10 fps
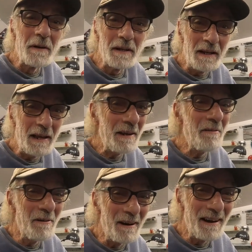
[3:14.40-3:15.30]
But
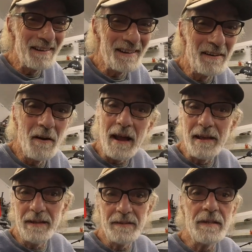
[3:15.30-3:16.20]
anyway, you know, I
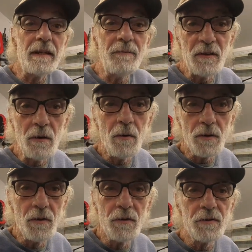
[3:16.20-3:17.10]
guess if you
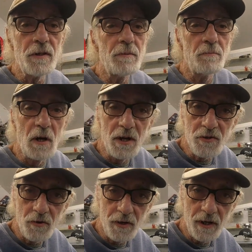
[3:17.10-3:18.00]
don't use it
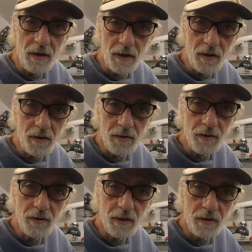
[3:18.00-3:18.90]
much, you, go, uh,
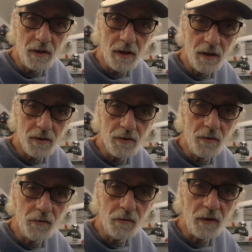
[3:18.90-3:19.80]
you can uh,
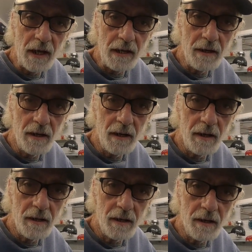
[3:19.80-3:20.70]
use a,
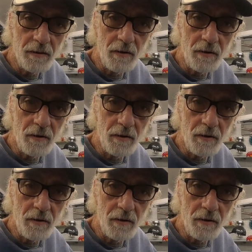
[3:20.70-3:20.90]
uh, a